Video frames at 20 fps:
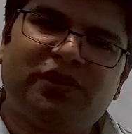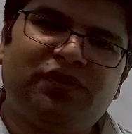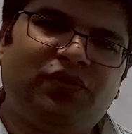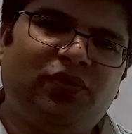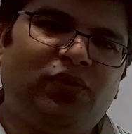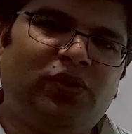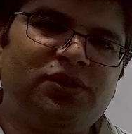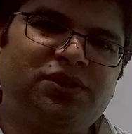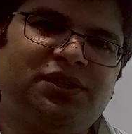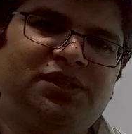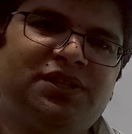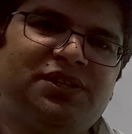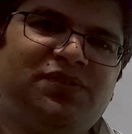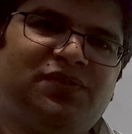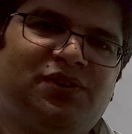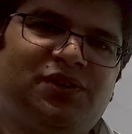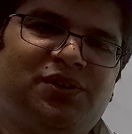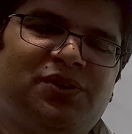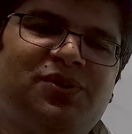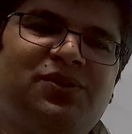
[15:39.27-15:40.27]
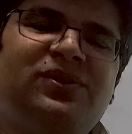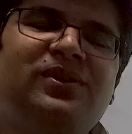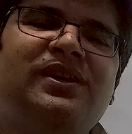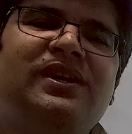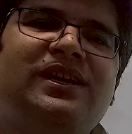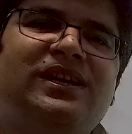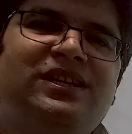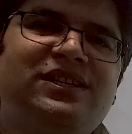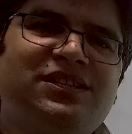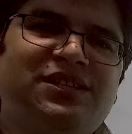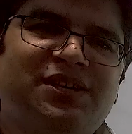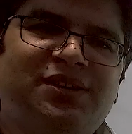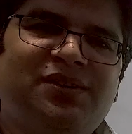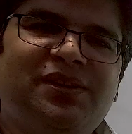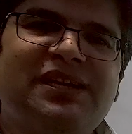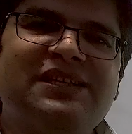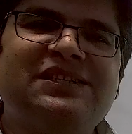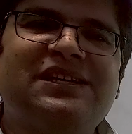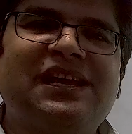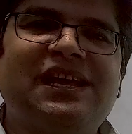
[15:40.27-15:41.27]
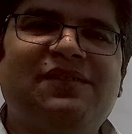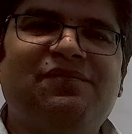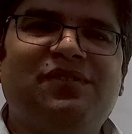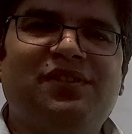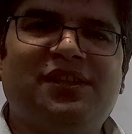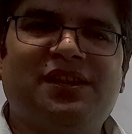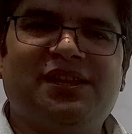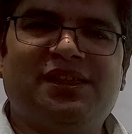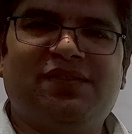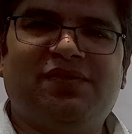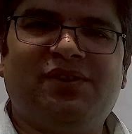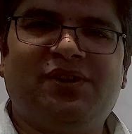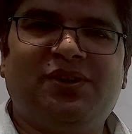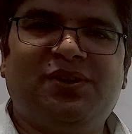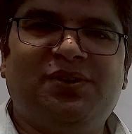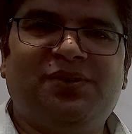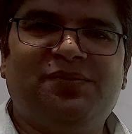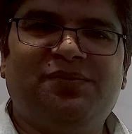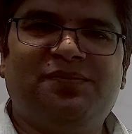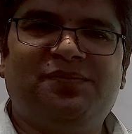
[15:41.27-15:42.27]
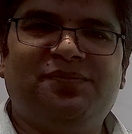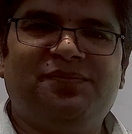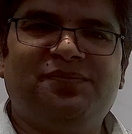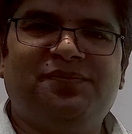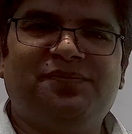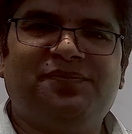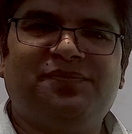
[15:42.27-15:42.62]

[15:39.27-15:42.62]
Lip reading: much for watching this video. See you next time with another video.